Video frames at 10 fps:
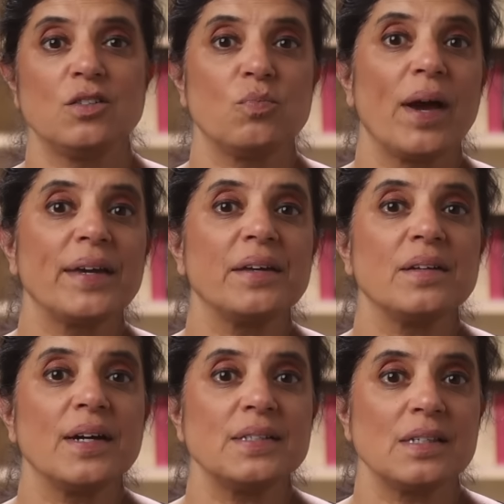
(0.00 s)
to
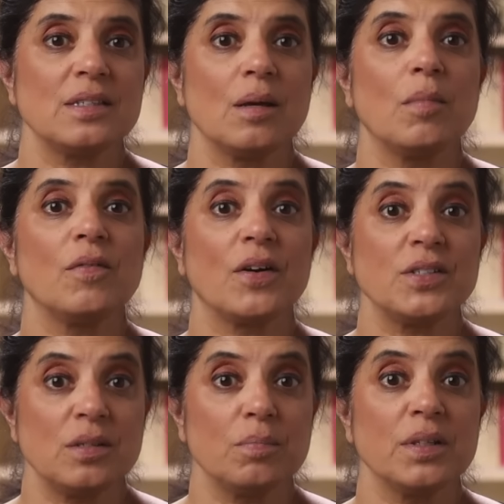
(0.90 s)
recognize that some of our
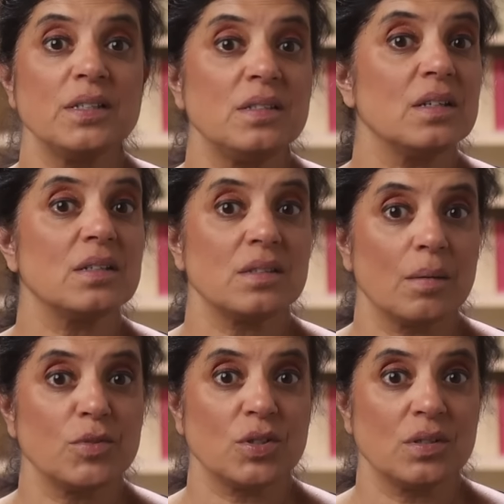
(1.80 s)
simplistic
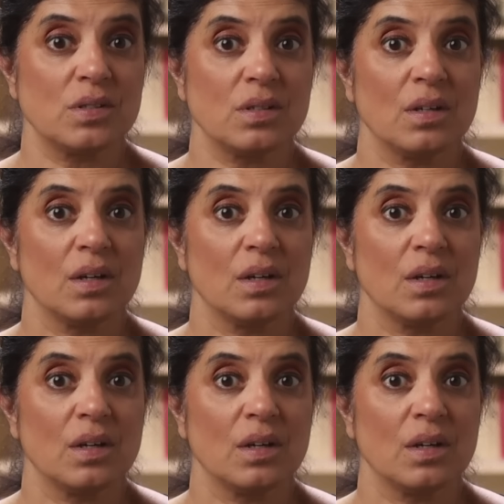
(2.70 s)
assumptions,